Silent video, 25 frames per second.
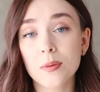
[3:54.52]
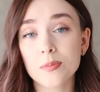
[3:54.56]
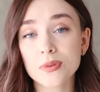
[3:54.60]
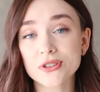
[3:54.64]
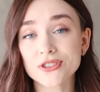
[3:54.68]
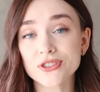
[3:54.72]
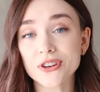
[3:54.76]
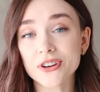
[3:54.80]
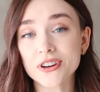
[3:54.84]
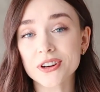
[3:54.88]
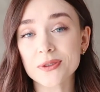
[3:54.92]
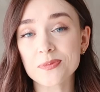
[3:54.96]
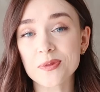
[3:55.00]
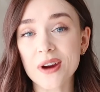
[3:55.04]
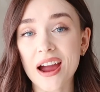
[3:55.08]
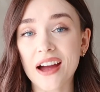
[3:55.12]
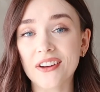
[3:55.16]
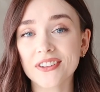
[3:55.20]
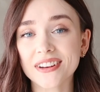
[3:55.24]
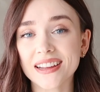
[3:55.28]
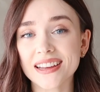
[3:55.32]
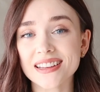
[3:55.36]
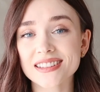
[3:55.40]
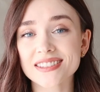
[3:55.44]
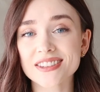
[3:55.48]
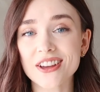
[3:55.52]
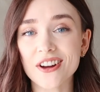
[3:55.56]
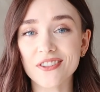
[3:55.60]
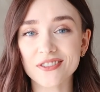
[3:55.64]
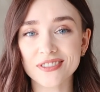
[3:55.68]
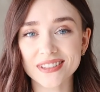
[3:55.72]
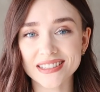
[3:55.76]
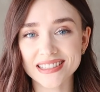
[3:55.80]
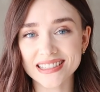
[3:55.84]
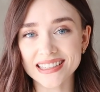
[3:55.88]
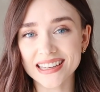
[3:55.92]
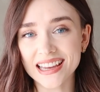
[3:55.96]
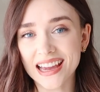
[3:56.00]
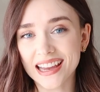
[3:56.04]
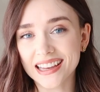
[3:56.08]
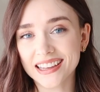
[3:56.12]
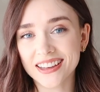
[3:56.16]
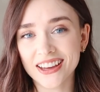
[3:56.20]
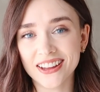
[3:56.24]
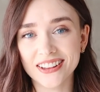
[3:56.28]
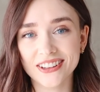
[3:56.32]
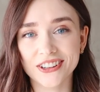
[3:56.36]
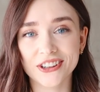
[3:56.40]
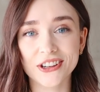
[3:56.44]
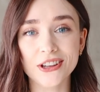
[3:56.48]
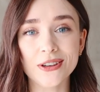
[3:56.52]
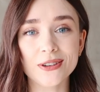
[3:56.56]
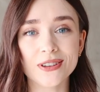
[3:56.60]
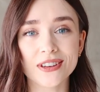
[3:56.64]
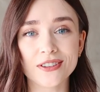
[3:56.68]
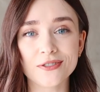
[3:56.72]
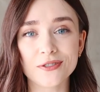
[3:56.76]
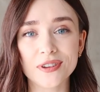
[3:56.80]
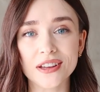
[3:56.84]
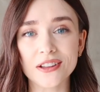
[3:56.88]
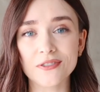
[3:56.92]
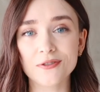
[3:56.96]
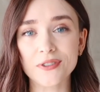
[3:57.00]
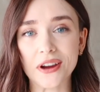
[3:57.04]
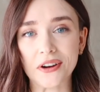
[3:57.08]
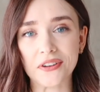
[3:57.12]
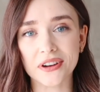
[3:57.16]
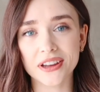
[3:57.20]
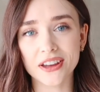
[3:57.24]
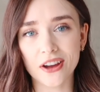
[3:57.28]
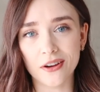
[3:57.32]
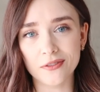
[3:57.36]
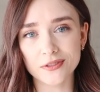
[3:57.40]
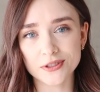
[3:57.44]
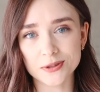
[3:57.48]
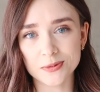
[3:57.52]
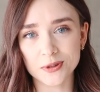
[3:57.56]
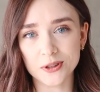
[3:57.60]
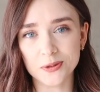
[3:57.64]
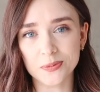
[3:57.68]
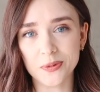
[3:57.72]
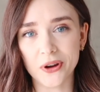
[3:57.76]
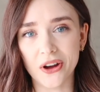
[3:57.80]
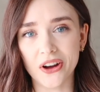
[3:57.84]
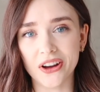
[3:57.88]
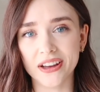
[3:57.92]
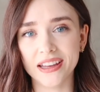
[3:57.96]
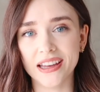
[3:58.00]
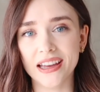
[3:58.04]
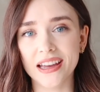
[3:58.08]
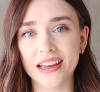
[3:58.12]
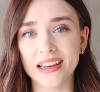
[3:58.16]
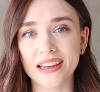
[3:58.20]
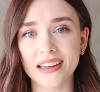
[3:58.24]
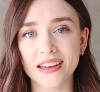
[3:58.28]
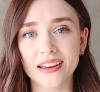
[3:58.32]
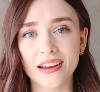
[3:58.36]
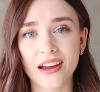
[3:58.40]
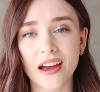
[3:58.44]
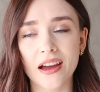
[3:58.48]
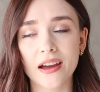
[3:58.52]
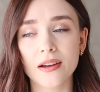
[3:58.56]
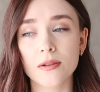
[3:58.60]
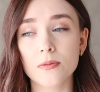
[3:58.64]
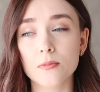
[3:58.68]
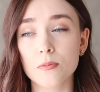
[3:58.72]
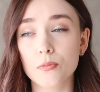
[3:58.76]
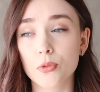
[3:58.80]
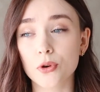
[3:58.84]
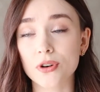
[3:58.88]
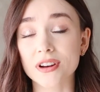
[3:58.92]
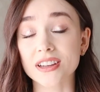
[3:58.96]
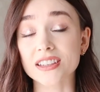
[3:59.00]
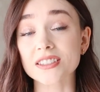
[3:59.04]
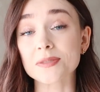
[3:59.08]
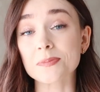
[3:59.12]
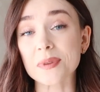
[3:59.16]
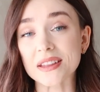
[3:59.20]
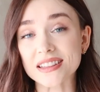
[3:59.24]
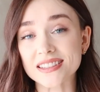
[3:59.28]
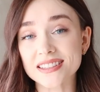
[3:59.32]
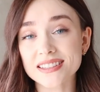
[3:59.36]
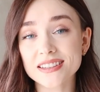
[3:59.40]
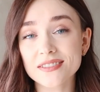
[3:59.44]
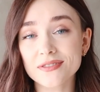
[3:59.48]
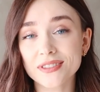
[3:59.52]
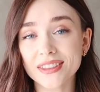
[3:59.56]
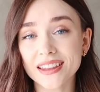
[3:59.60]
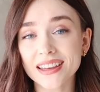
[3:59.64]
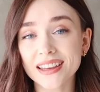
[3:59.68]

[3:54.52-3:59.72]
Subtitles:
But dark brown is obviously a color you can feel very comfortable buying more expensive